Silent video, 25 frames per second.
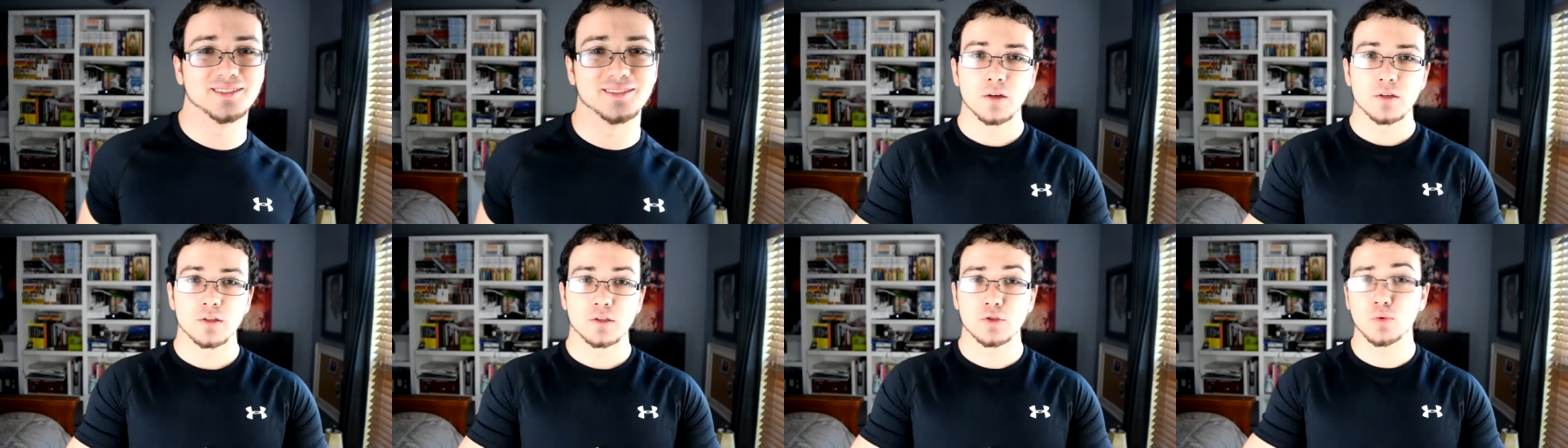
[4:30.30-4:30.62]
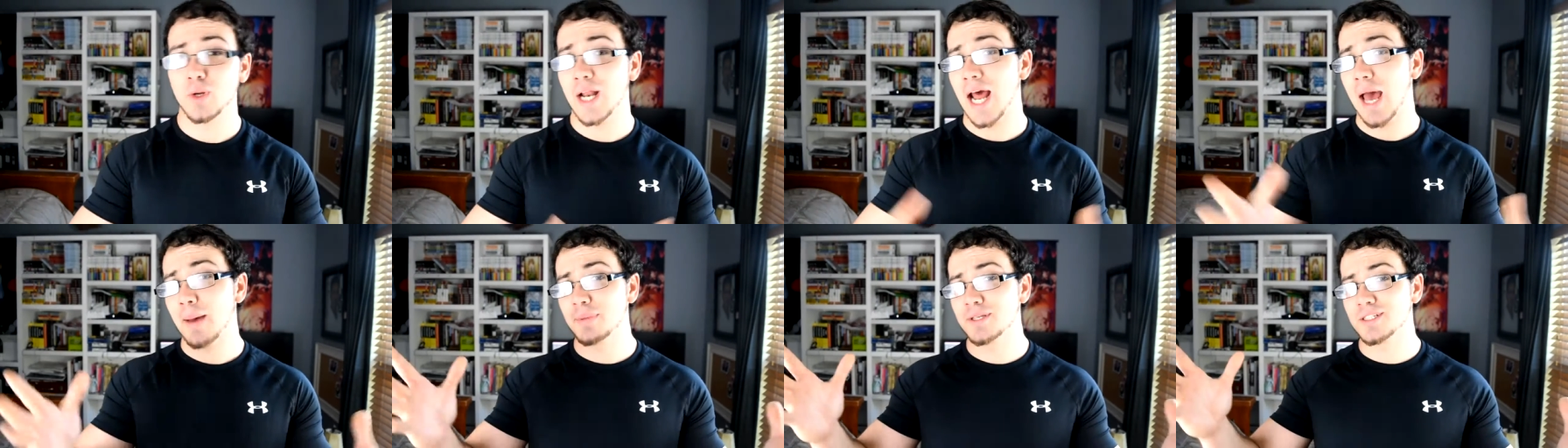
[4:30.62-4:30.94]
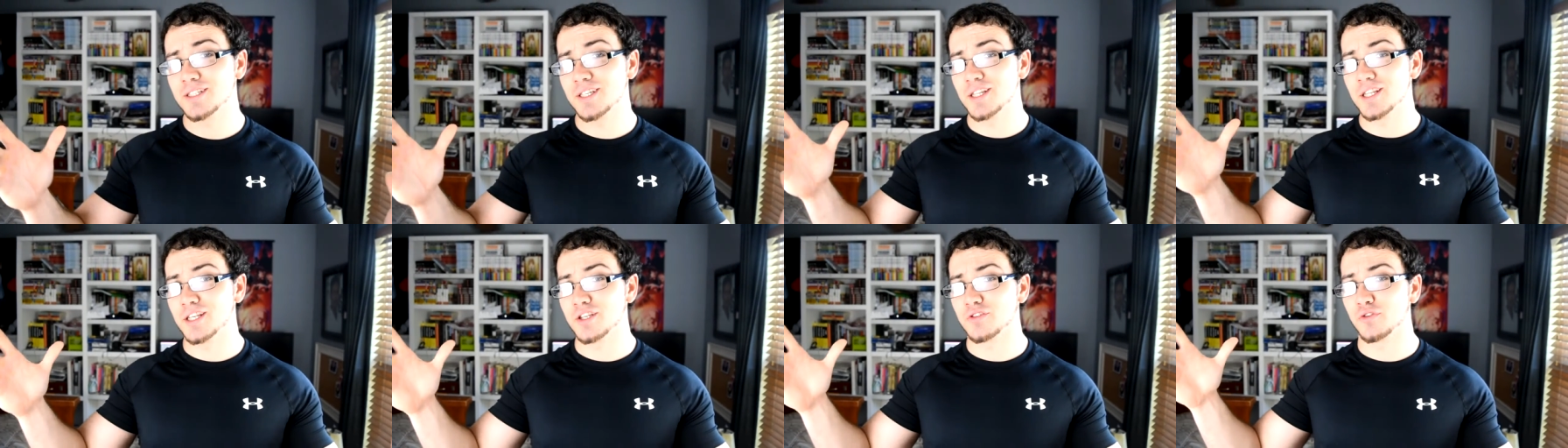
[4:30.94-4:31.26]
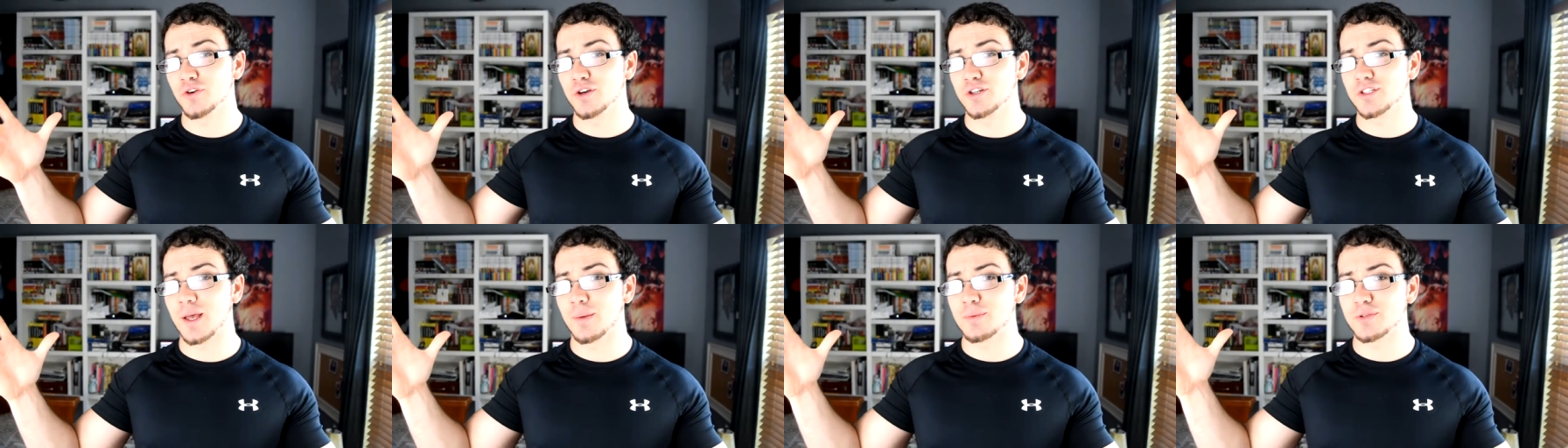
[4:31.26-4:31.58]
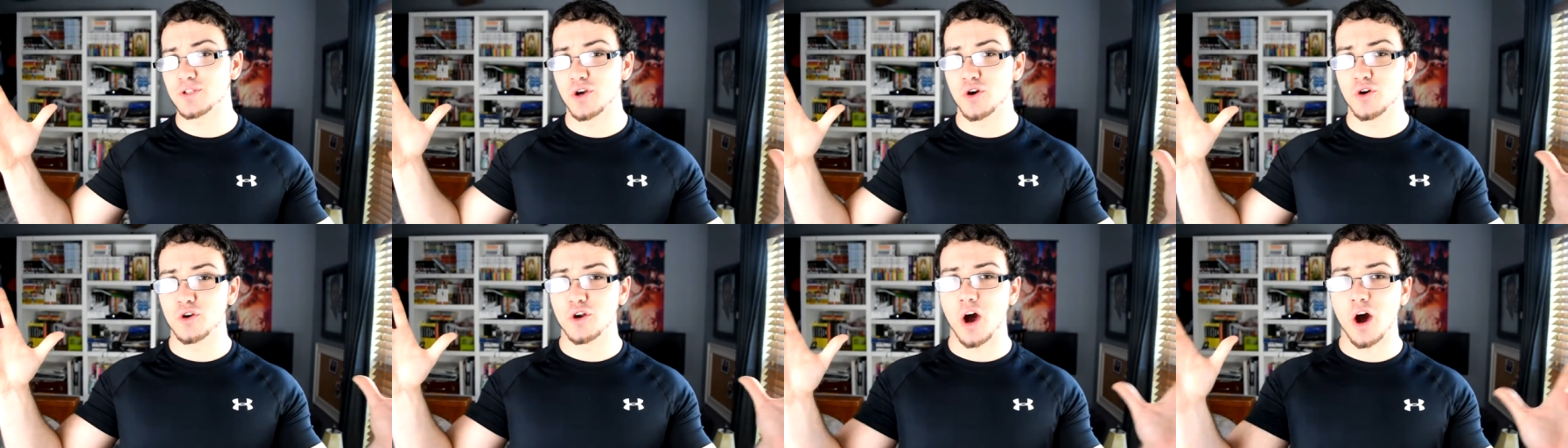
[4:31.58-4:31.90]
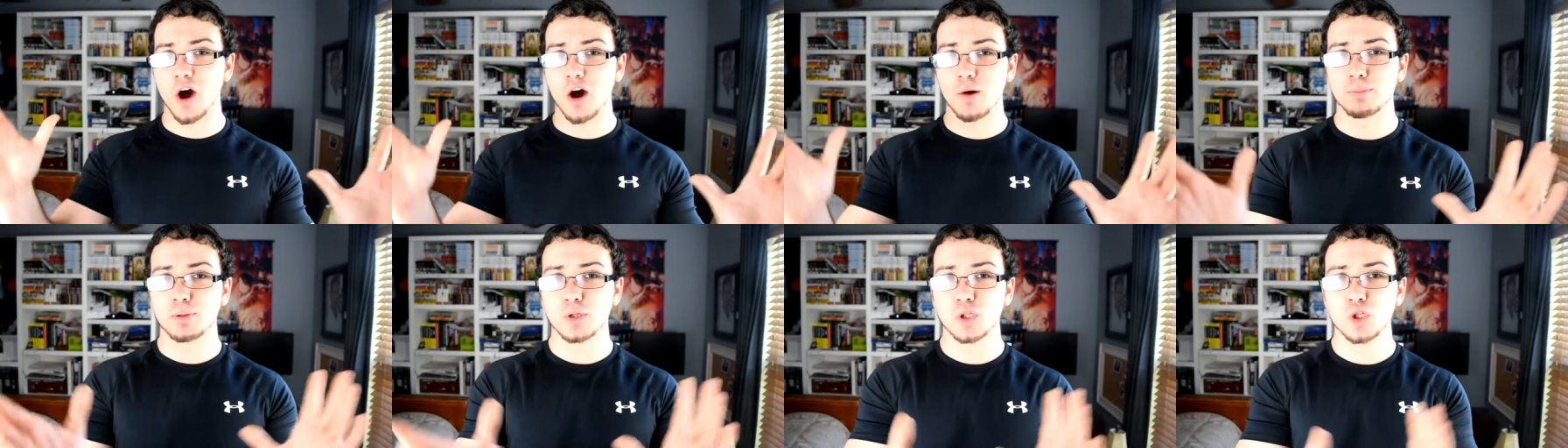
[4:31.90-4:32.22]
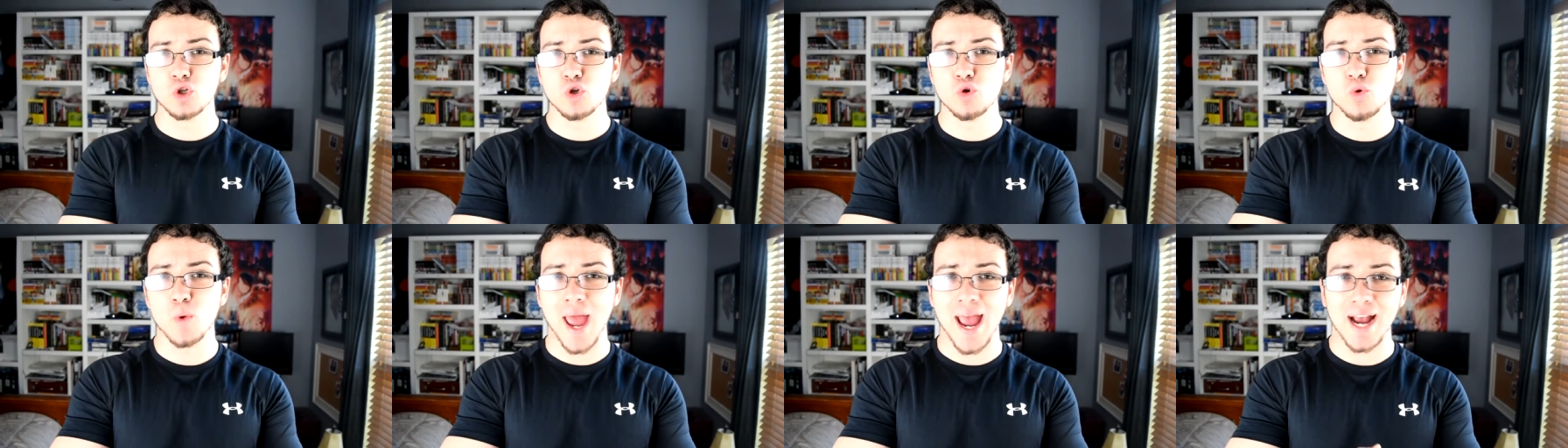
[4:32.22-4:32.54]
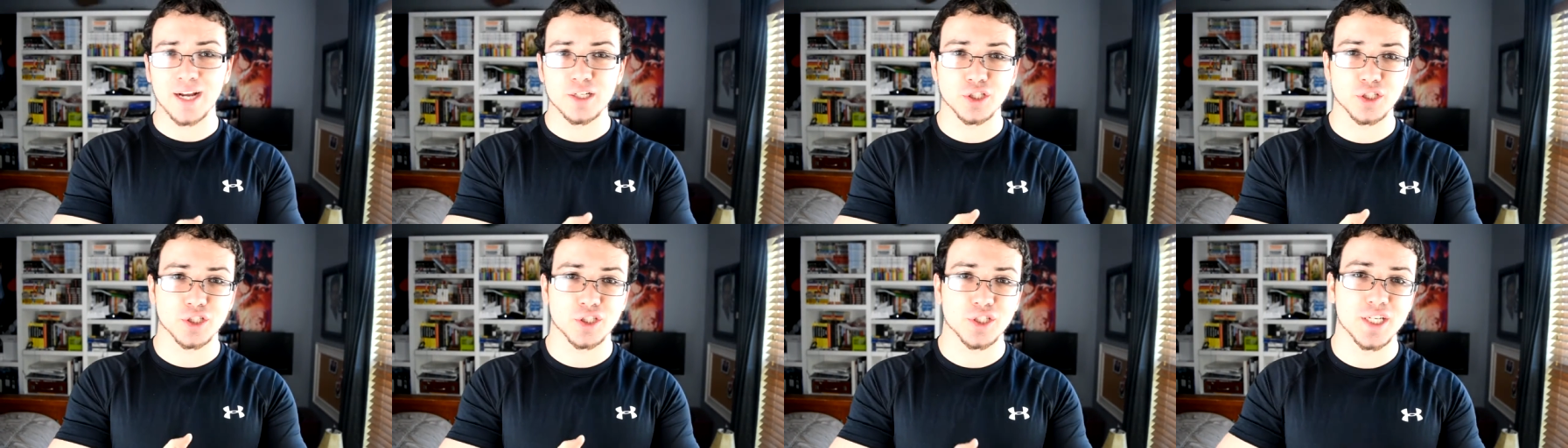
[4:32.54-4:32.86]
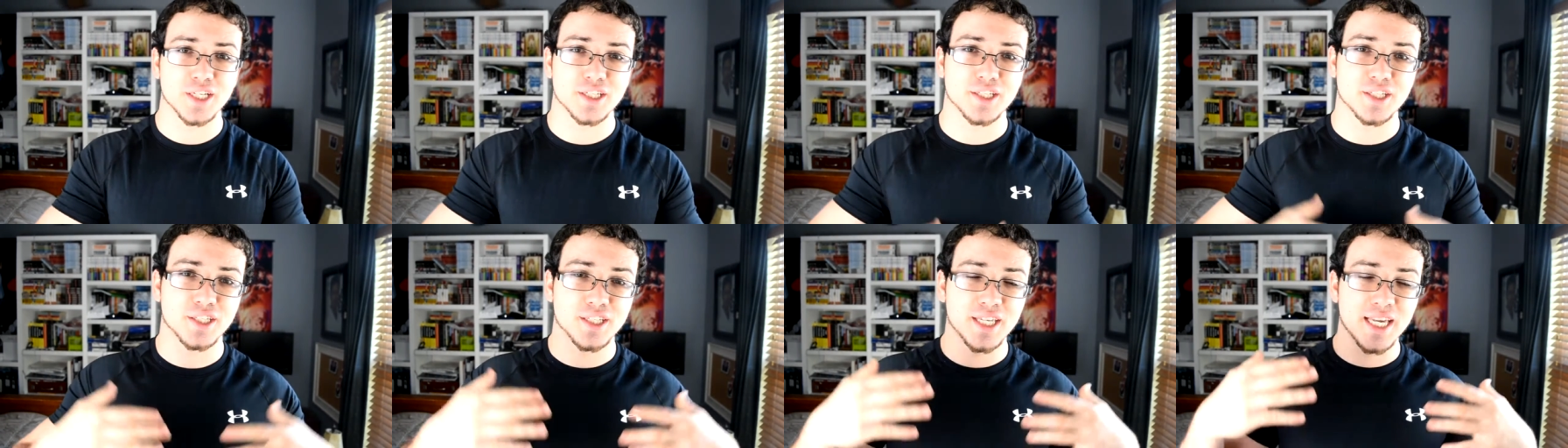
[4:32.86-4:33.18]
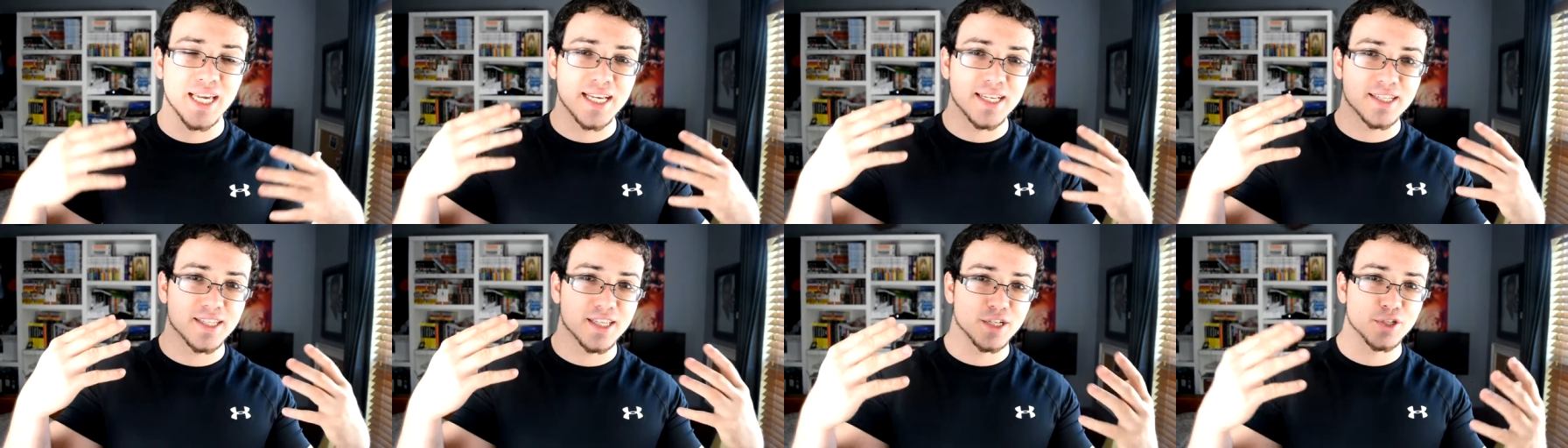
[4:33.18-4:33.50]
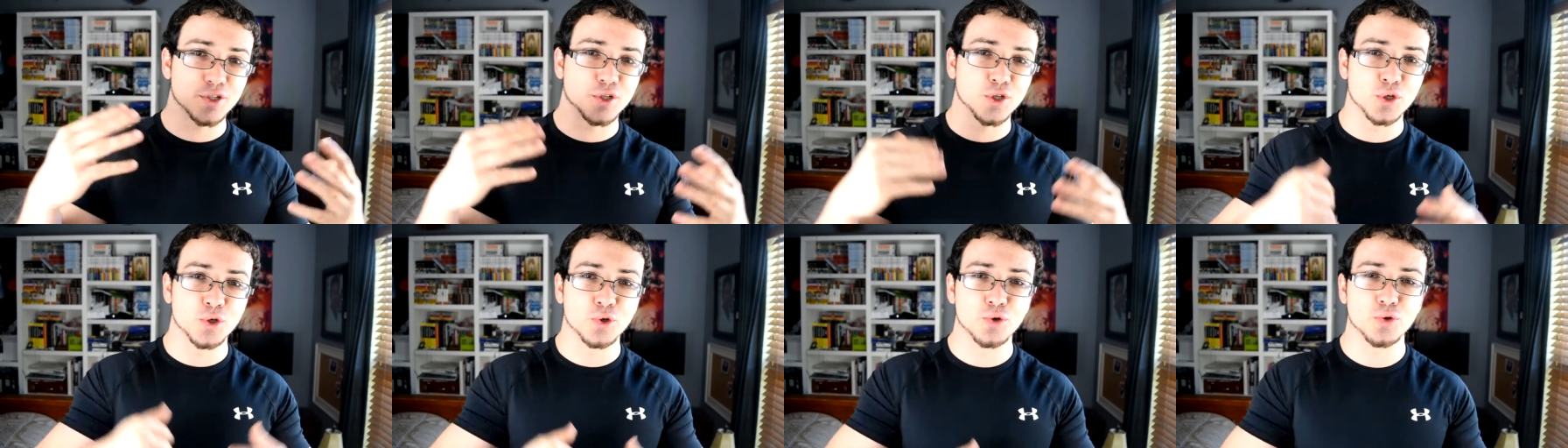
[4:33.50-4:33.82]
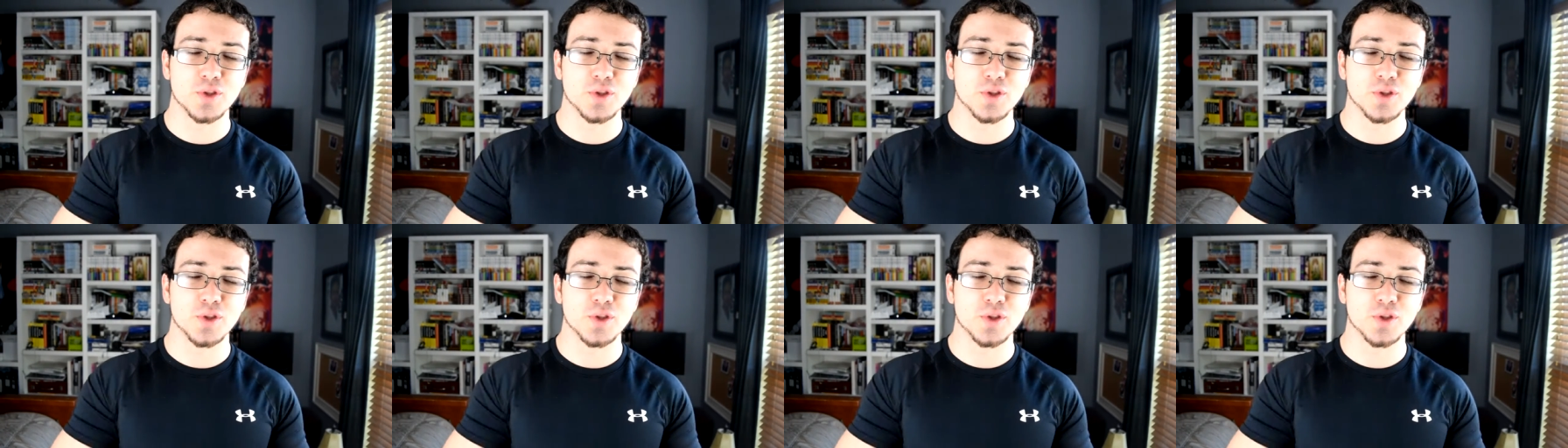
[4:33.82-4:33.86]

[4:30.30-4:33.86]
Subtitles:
So what happens in this first episode of Blue Exorcist Season 2,